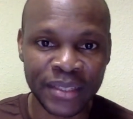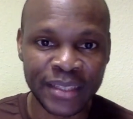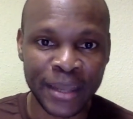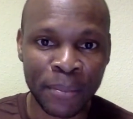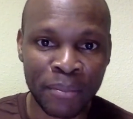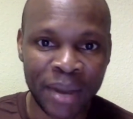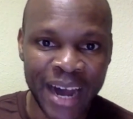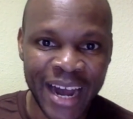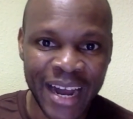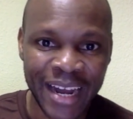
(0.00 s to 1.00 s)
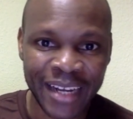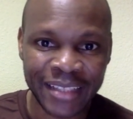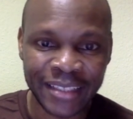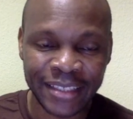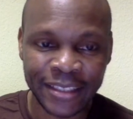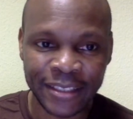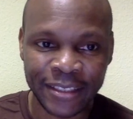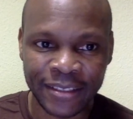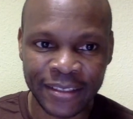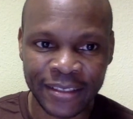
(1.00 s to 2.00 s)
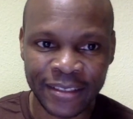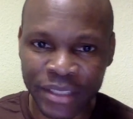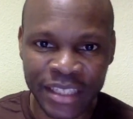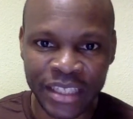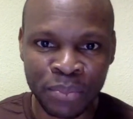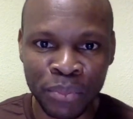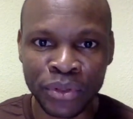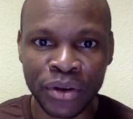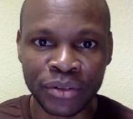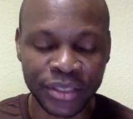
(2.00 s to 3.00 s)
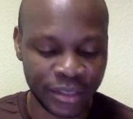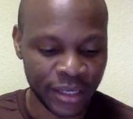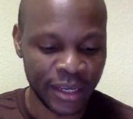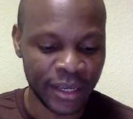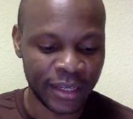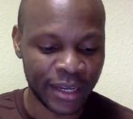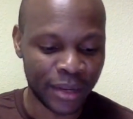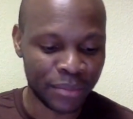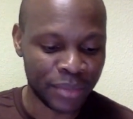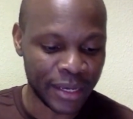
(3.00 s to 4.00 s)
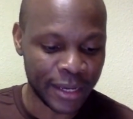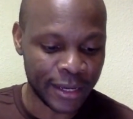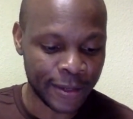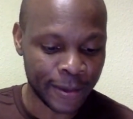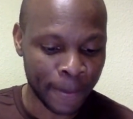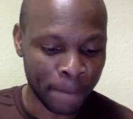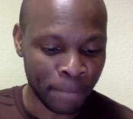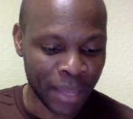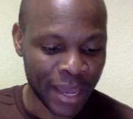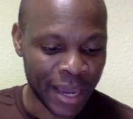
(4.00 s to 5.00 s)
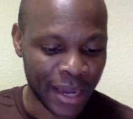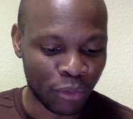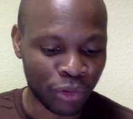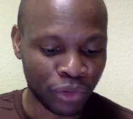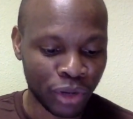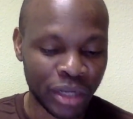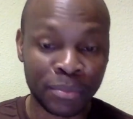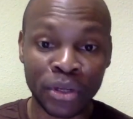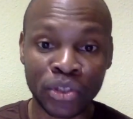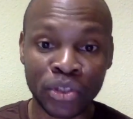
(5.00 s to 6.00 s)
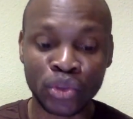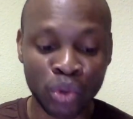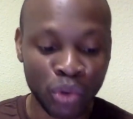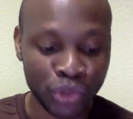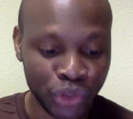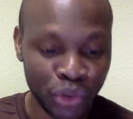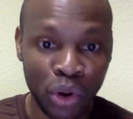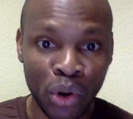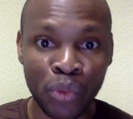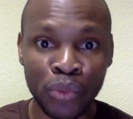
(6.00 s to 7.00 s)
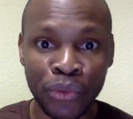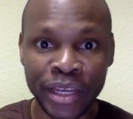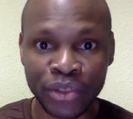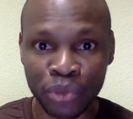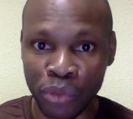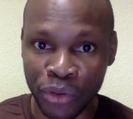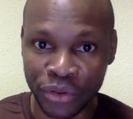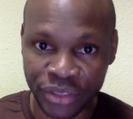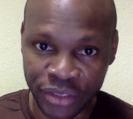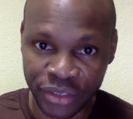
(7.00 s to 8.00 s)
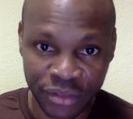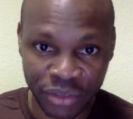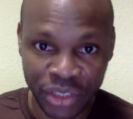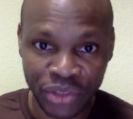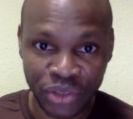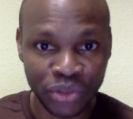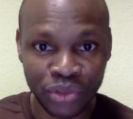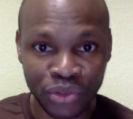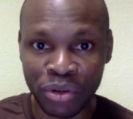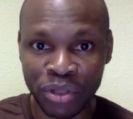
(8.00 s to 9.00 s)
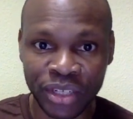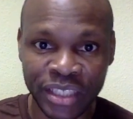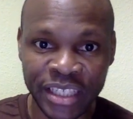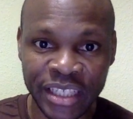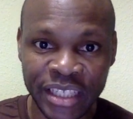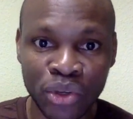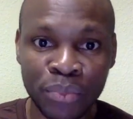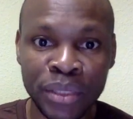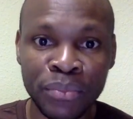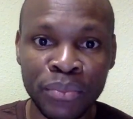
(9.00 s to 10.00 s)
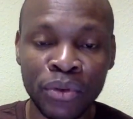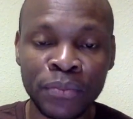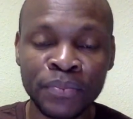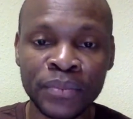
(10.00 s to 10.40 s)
the marks, all these products that are made. And we're talking about social rituals. You know our traditional people,